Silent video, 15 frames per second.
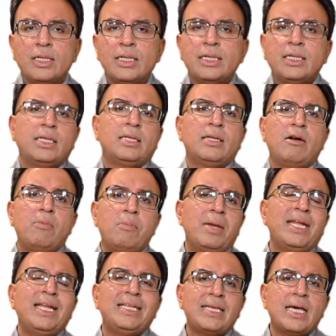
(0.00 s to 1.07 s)
There are
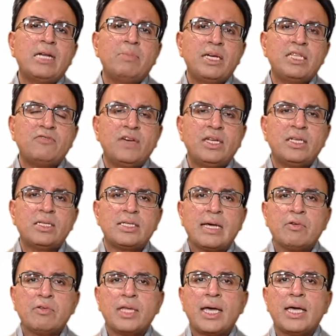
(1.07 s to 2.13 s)
many database vendors out there